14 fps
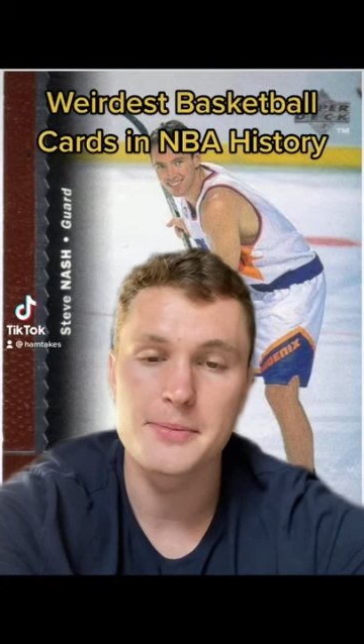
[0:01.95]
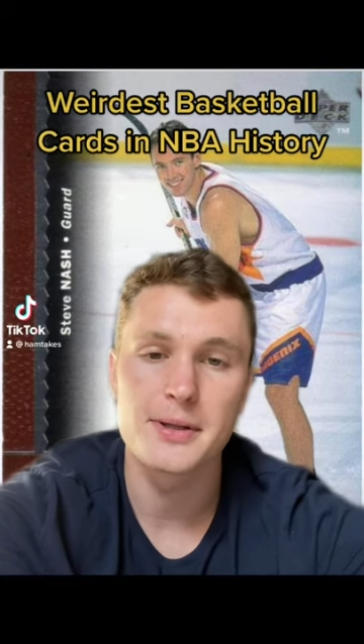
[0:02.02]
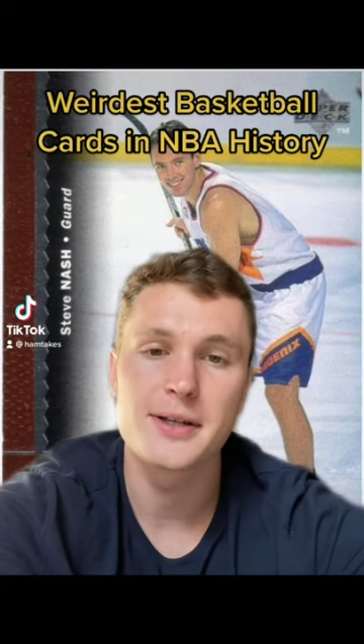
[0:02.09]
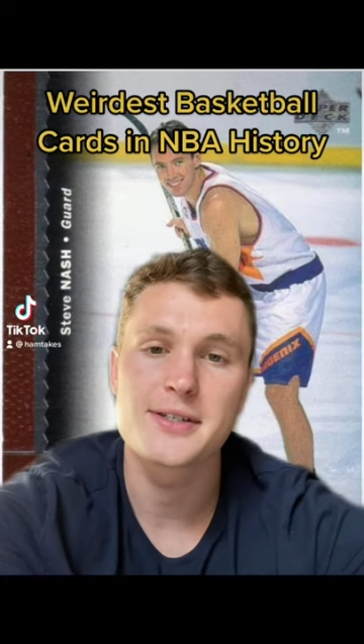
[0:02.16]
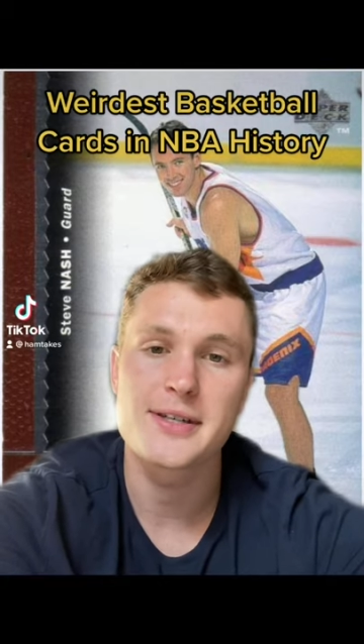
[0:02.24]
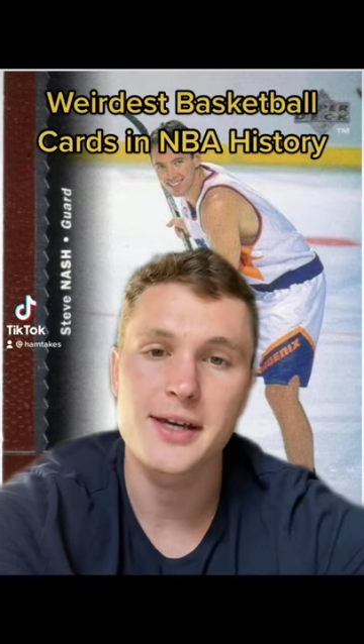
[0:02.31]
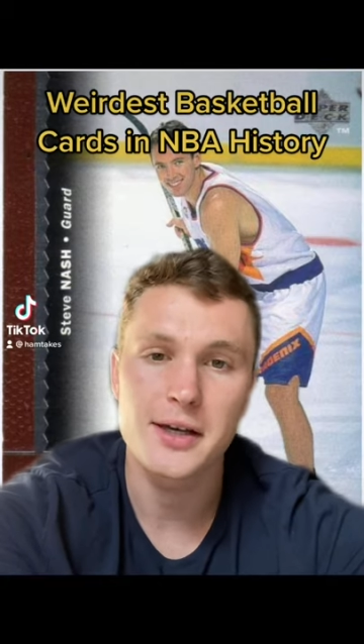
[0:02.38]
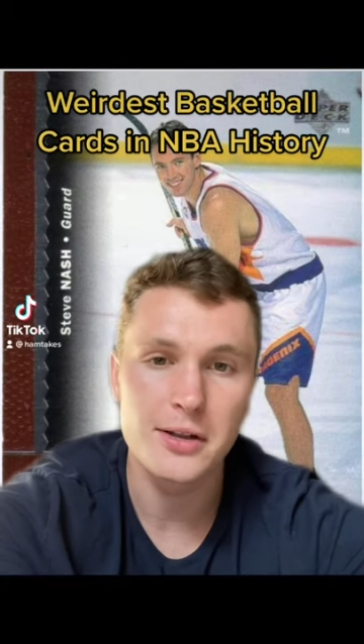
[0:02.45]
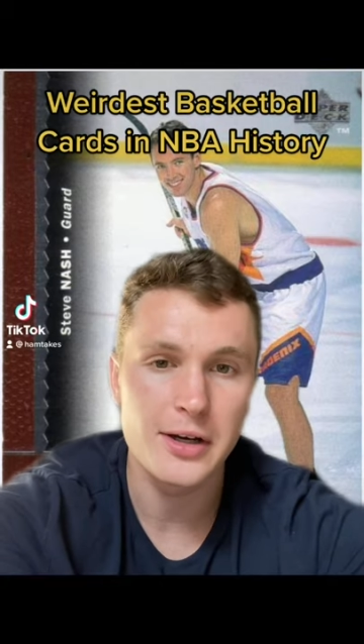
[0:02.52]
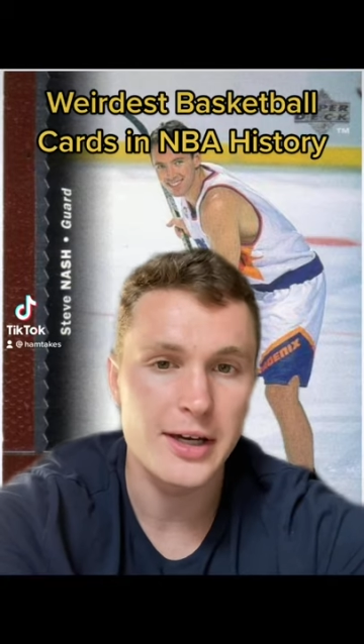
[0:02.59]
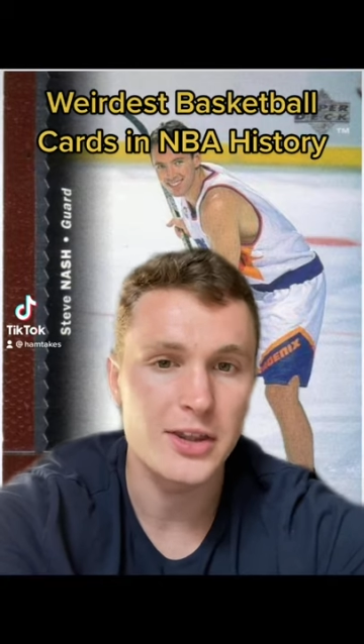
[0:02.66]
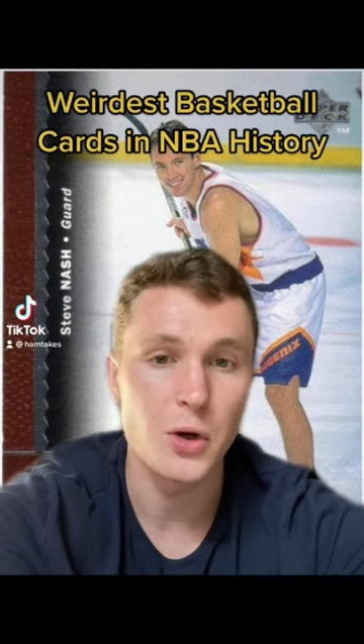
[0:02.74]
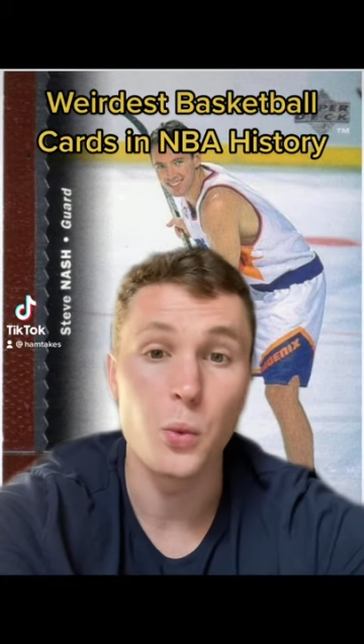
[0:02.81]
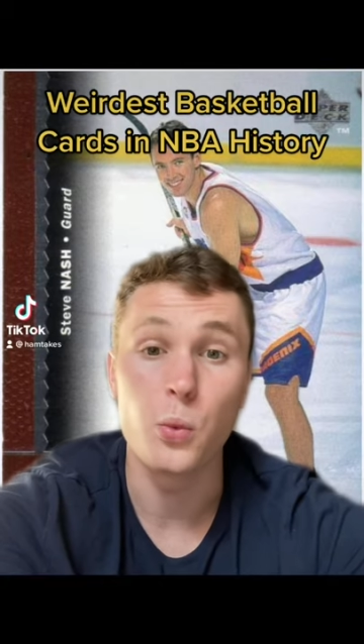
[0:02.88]
but let's take a look
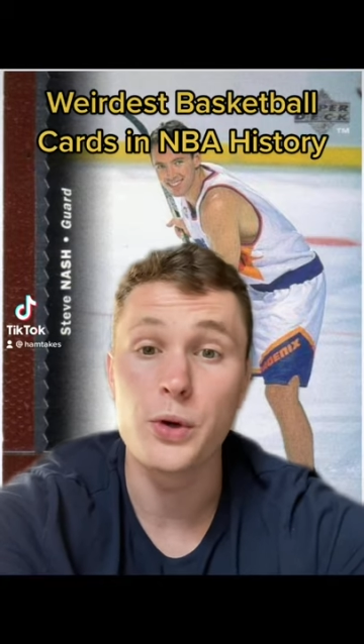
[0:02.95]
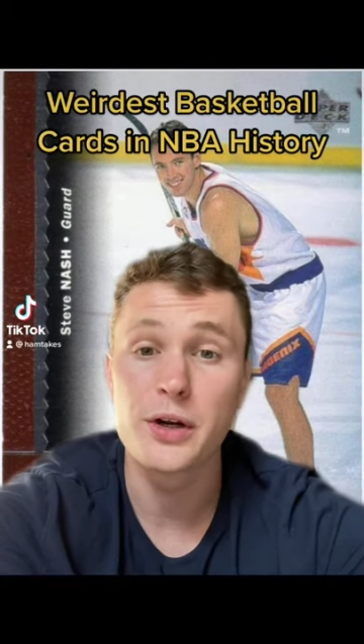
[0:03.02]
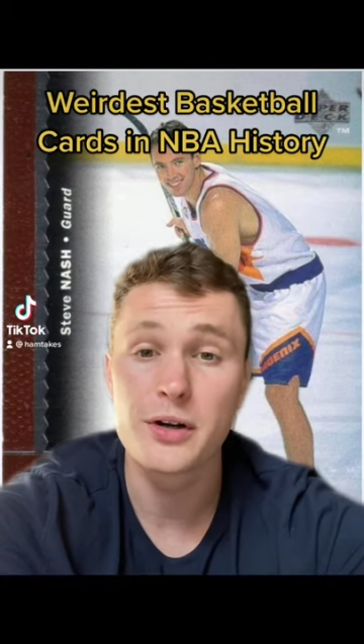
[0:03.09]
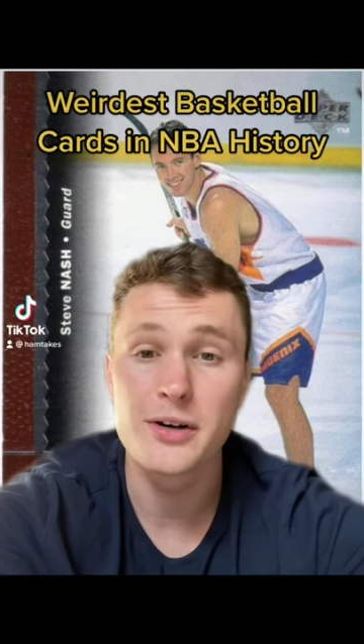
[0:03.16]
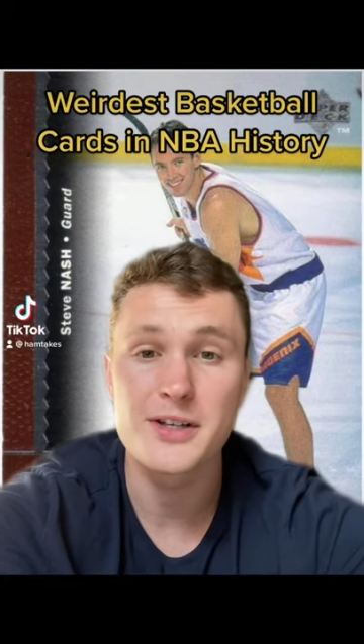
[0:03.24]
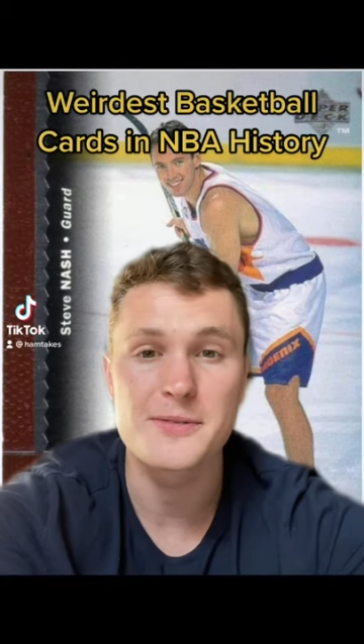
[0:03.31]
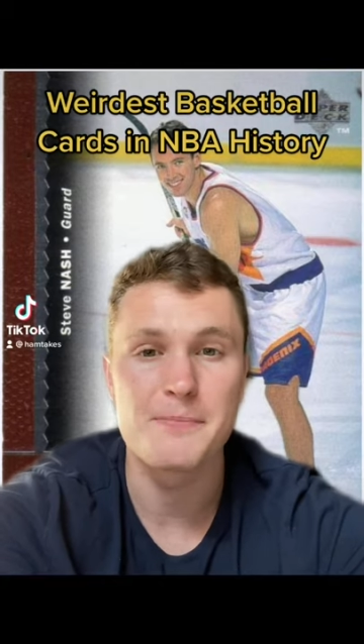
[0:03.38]
at the weirdest